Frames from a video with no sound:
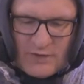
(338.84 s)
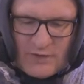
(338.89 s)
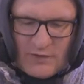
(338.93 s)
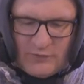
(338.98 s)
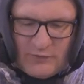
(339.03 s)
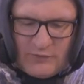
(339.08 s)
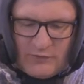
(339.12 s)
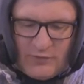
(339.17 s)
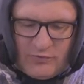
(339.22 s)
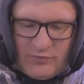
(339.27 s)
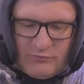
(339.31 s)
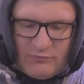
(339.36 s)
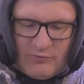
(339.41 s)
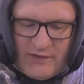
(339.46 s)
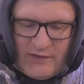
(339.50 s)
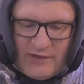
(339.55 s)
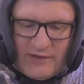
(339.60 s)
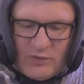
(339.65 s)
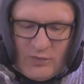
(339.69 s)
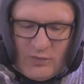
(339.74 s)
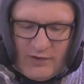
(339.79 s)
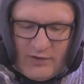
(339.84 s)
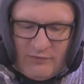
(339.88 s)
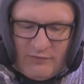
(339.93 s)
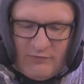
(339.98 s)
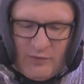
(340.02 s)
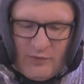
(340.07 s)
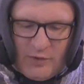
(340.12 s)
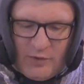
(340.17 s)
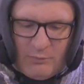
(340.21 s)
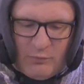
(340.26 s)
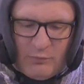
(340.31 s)
So, three
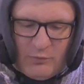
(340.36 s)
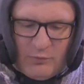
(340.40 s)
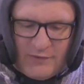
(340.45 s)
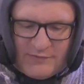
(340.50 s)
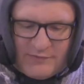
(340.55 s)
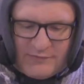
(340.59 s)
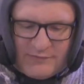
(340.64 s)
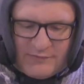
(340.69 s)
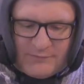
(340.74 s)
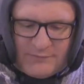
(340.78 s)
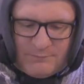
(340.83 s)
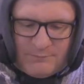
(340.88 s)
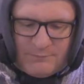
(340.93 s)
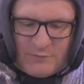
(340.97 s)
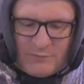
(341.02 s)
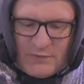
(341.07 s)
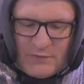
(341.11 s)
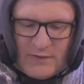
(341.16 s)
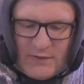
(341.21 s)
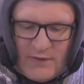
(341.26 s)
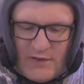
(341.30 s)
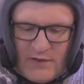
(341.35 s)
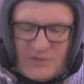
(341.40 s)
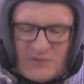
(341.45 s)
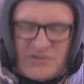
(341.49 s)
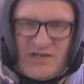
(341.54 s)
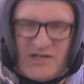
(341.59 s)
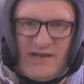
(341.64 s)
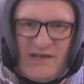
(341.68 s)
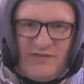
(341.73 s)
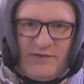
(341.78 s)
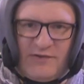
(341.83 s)
quickfire points.
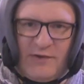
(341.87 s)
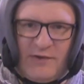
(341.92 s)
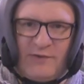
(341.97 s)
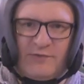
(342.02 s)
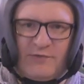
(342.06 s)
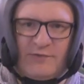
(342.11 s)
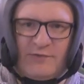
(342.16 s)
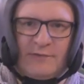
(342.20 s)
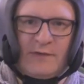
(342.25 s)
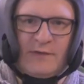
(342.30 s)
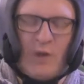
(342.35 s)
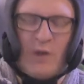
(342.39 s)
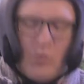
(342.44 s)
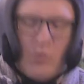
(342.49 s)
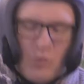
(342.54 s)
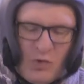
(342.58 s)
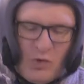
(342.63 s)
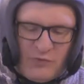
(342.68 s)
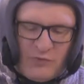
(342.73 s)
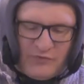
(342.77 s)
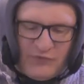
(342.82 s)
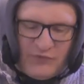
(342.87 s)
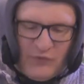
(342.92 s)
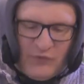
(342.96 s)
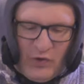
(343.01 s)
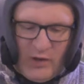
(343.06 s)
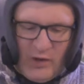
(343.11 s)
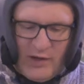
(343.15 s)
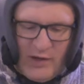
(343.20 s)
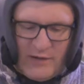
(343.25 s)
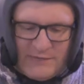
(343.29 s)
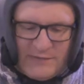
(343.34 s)
Jesus was
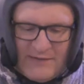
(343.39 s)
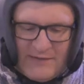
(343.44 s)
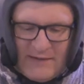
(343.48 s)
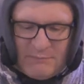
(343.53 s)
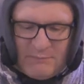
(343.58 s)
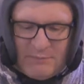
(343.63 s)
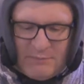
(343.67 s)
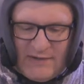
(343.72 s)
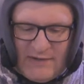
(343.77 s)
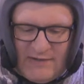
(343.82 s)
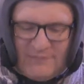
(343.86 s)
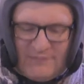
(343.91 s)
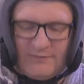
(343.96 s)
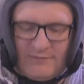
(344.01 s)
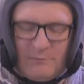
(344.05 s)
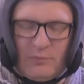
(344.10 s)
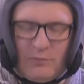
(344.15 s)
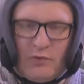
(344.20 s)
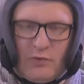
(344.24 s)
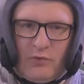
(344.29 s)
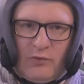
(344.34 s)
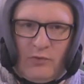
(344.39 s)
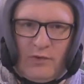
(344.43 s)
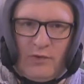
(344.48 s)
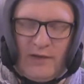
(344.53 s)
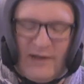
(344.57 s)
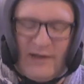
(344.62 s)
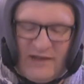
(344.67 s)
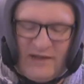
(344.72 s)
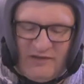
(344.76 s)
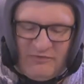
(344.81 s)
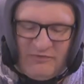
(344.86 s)
silent and peaceable
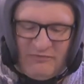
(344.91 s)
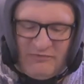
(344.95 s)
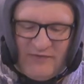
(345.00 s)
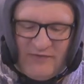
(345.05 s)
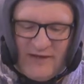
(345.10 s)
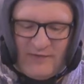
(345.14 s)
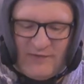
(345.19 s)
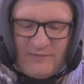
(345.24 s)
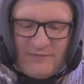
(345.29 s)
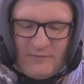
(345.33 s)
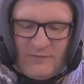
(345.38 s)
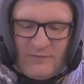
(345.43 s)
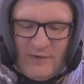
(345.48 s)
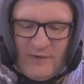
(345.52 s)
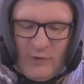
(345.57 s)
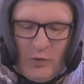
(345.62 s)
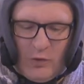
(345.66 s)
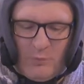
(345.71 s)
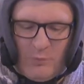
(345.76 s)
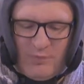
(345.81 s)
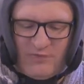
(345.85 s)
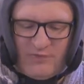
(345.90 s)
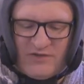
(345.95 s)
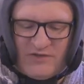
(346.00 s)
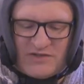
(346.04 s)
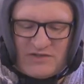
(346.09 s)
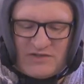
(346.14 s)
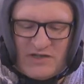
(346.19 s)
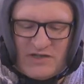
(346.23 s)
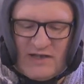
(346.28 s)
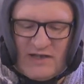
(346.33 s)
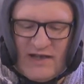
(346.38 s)
in the face of the
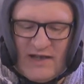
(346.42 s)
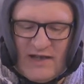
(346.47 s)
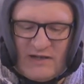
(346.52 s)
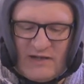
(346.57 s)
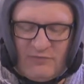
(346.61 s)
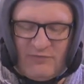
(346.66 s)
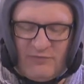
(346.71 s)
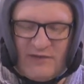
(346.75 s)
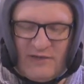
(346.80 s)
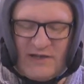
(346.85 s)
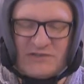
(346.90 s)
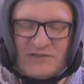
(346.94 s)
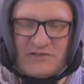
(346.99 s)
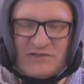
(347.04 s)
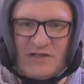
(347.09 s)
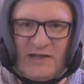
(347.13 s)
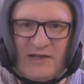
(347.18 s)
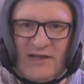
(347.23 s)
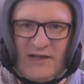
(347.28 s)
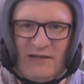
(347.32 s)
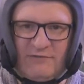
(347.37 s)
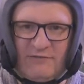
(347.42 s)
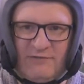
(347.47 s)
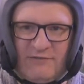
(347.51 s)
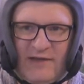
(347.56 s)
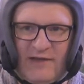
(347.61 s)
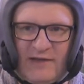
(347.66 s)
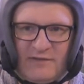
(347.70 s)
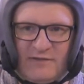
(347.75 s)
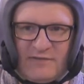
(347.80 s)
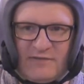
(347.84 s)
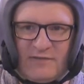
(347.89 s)
opposition and affliction he
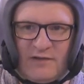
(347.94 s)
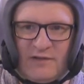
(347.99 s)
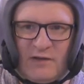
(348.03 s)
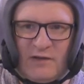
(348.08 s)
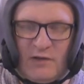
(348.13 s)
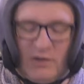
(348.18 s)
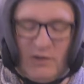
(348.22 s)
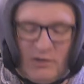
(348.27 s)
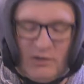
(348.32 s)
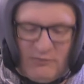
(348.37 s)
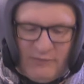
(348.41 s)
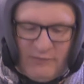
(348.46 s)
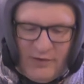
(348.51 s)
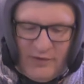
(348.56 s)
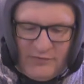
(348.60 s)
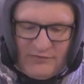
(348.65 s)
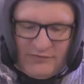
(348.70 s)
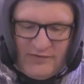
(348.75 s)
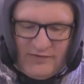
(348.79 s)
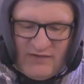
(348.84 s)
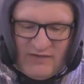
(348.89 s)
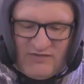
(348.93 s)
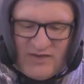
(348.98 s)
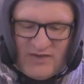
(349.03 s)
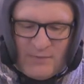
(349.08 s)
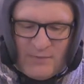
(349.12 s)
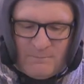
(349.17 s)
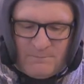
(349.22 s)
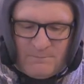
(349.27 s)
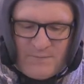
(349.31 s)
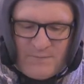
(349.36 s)
faced. Verse 7.